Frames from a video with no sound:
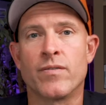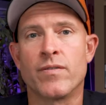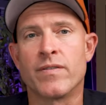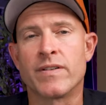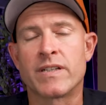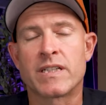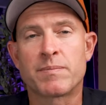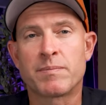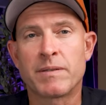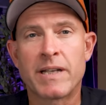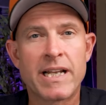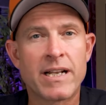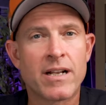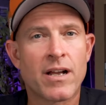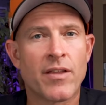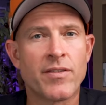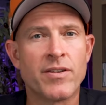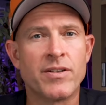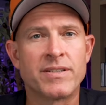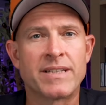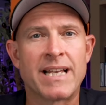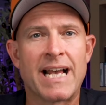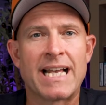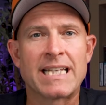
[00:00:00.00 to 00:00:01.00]
we've explained all
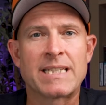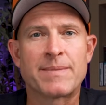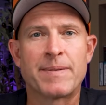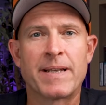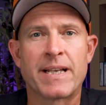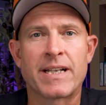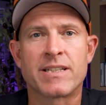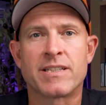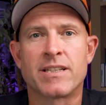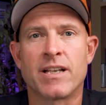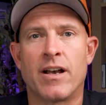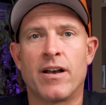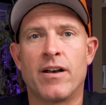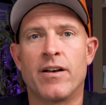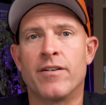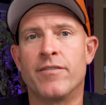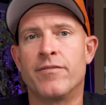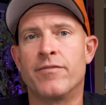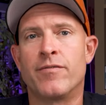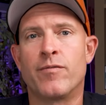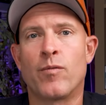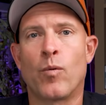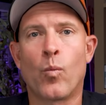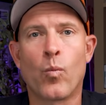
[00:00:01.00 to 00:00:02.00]
those aspects
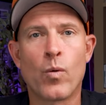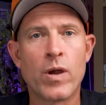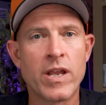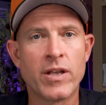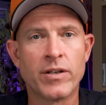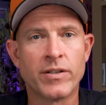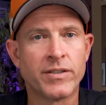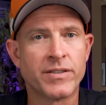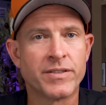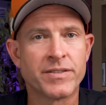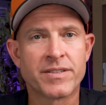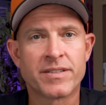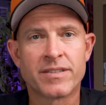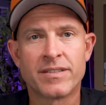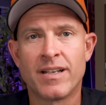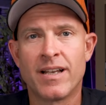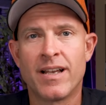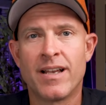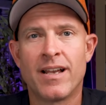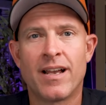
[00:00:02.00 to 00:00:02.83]
of wheels,